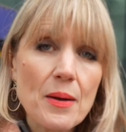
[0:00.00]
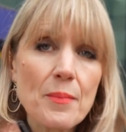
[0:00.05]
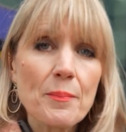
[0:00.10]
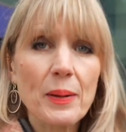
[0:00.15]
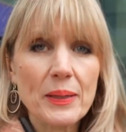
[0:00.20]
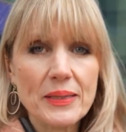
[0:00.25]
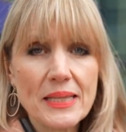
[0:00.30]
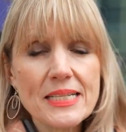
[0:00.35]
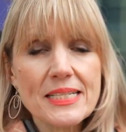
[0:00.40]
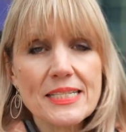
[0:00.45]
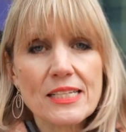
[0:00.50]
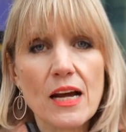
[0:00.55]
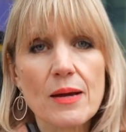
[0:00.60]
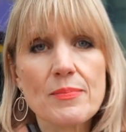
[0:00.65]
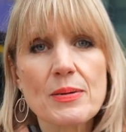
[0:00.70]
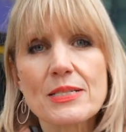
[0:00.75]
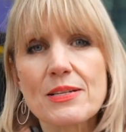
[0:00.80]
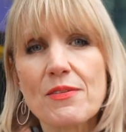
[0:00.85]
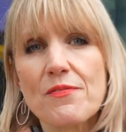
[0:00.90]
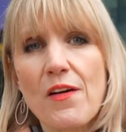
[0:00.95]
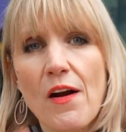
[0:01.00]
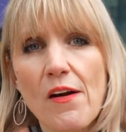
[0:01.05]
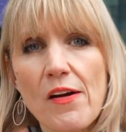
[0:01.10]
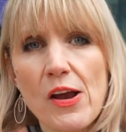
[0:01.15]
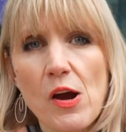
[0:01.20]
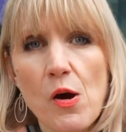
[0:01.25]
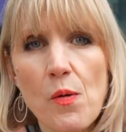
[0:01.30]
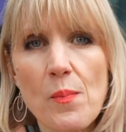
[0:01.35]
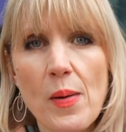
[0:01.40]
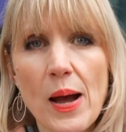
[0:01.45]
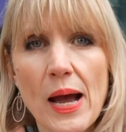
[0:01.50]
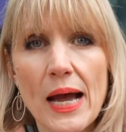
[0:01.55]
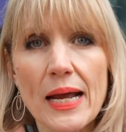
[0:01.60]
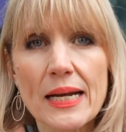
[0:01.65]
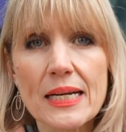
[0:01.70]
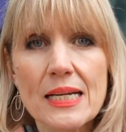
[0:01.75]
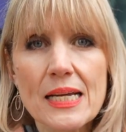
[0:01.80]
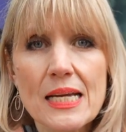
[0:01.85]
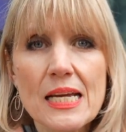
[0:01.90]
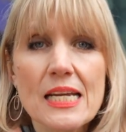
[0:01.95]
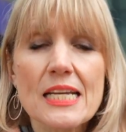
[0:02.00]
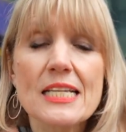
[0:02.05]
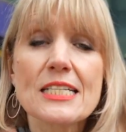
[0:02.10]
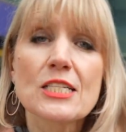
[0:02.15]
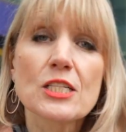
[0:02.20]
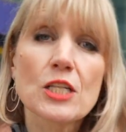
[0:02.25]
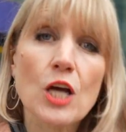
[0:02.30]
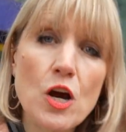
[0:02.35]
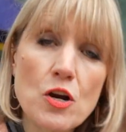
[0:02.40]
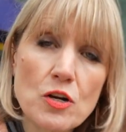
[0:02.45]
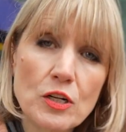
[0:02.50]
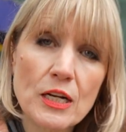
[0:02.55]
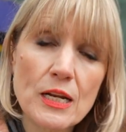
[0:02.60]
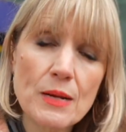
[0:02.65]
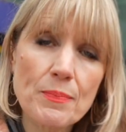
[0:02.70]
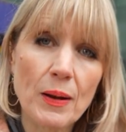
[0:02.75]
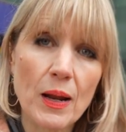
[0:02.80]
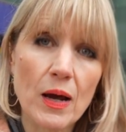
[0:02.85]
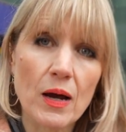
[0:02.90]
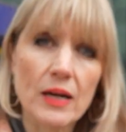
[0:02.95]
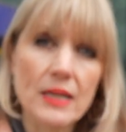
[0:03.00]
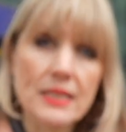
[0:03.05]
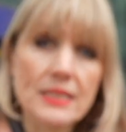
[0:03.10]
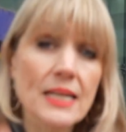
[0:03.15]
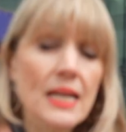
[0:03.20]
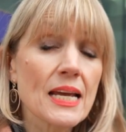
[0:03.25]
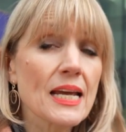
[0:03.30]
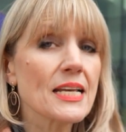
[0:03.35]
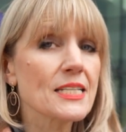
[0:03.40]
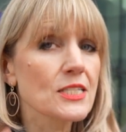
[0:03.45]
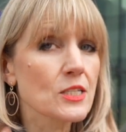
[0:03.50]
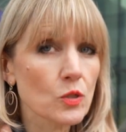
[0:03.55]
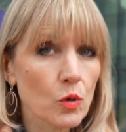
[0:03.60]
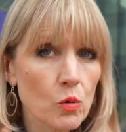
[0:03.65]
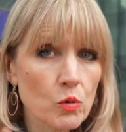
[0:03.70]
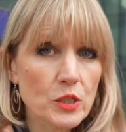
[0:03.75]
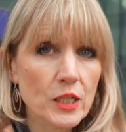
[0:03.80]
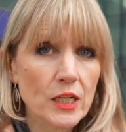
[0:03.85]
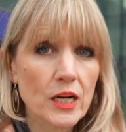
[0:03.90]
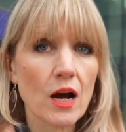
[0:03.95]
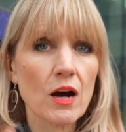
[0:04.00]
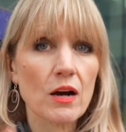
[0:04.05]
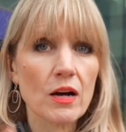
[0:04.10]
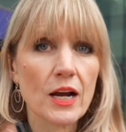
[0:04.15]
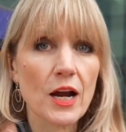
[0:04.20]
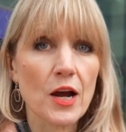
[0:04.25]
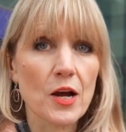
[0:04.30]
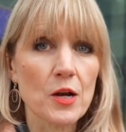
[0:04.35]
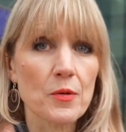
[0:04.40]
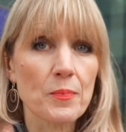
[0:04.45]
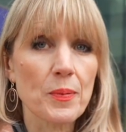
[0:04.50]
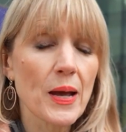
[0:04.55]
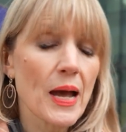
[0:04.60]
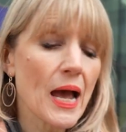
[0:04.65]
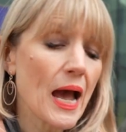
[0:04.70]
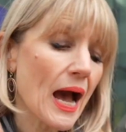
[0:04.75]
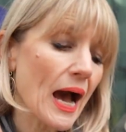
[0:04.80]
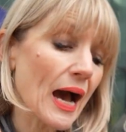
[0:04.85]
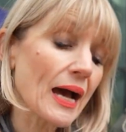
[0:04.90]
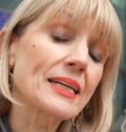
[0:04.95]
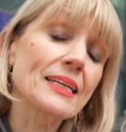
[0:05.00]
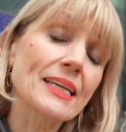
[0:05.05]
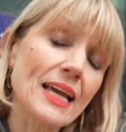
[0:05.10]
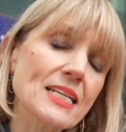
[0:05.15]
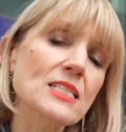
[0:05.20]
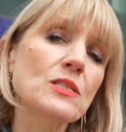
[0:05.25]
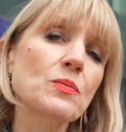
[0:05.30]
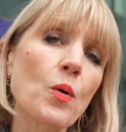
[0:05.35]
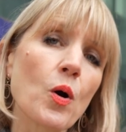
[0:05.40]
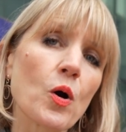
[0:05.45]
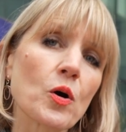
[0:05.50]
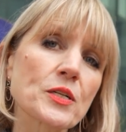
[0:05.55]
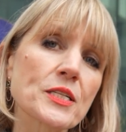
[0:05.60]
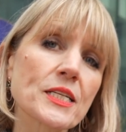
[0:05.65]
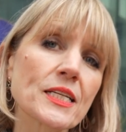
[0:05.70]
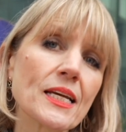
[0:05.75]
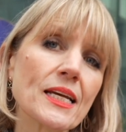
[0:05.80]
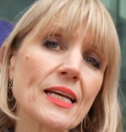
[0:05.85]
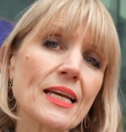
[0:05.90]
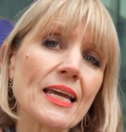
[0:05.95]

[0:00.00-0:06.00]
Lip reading: By this time, he's a very old man, he's totally blind, his daughter can't cope, and guess what?